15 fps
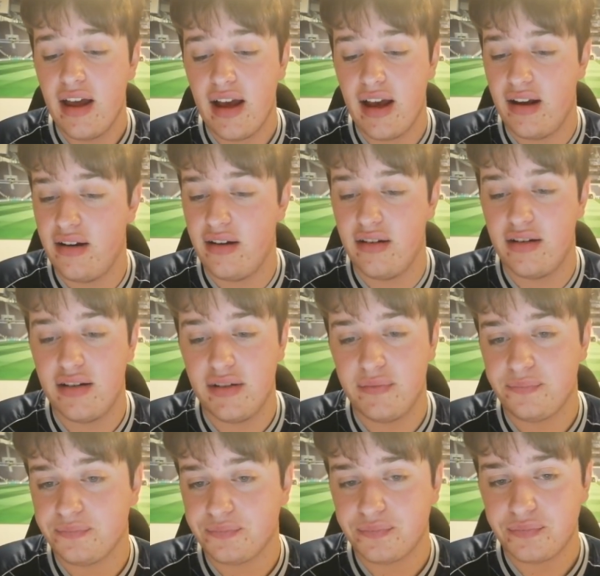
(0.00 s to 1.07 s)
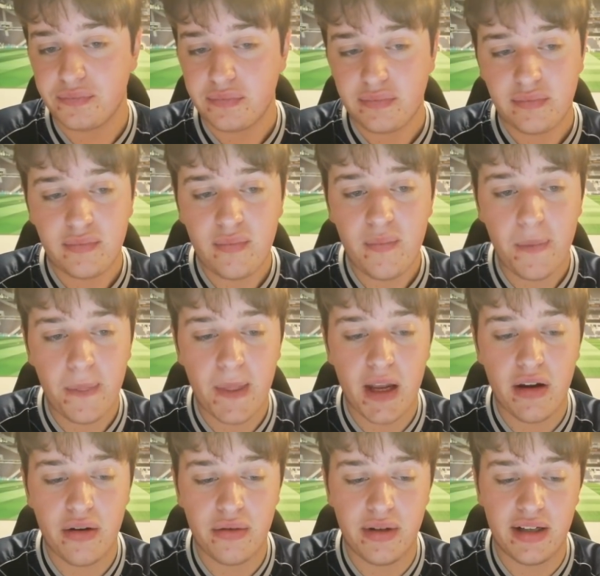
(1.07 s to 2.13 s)
And
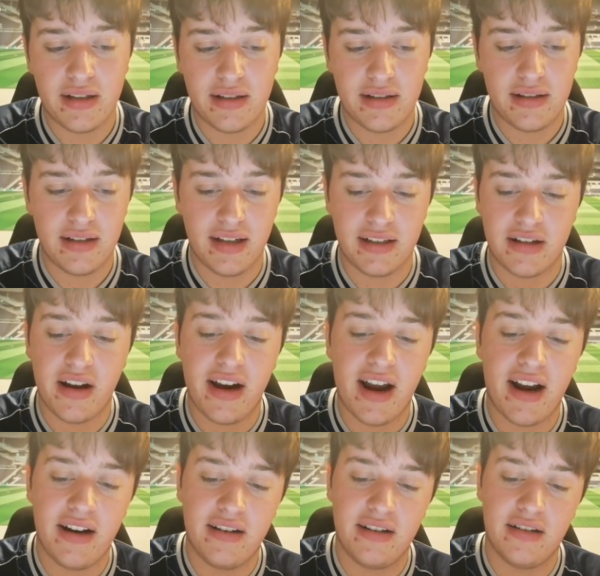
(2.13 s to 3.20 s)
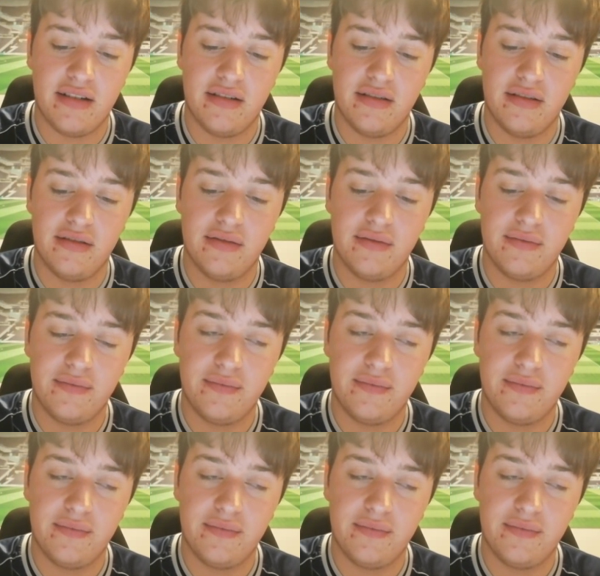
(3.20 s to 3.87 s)
you know, it's kind of hard to,